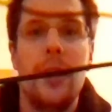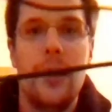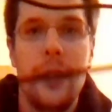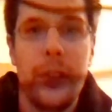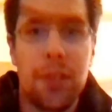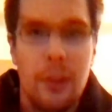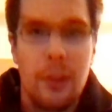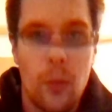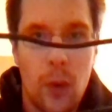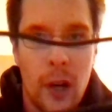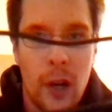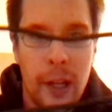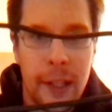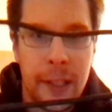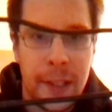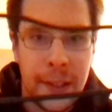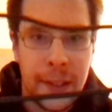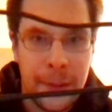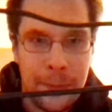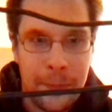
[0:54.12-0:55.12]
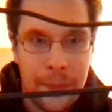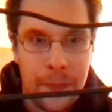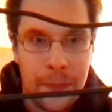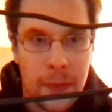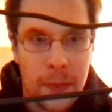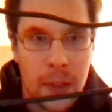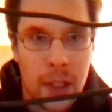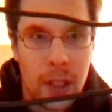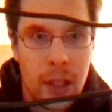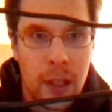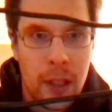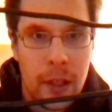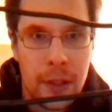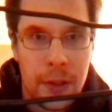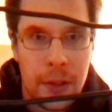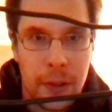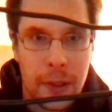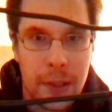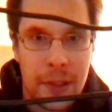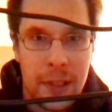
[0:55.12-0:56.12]
is the wire. As
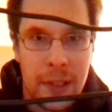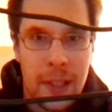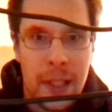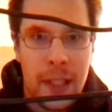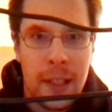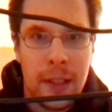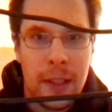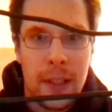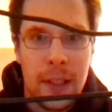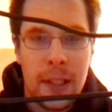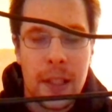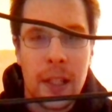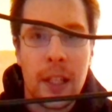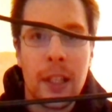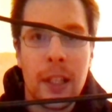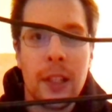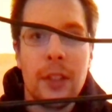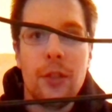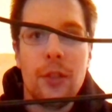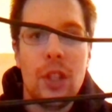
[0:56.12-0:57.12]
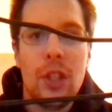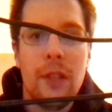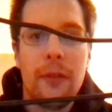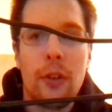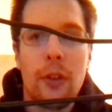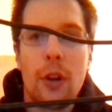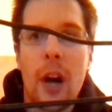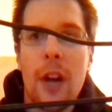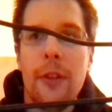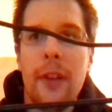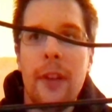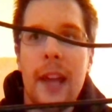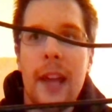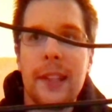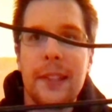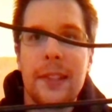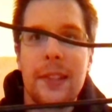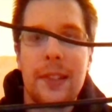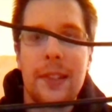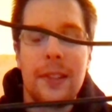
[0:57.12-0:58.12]
you can see, the
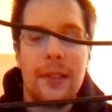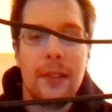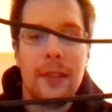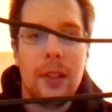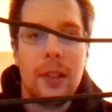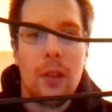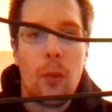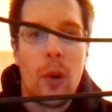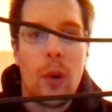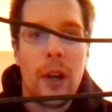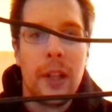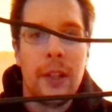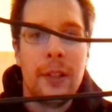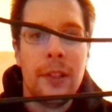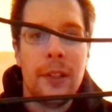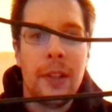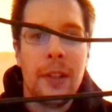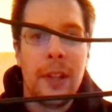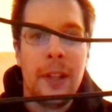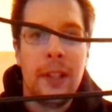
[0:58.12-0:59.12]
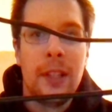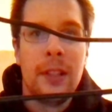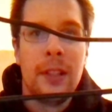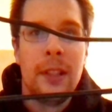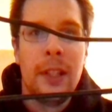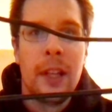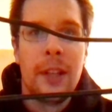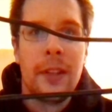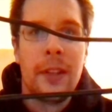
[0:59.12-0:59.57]
G400s, the wire in the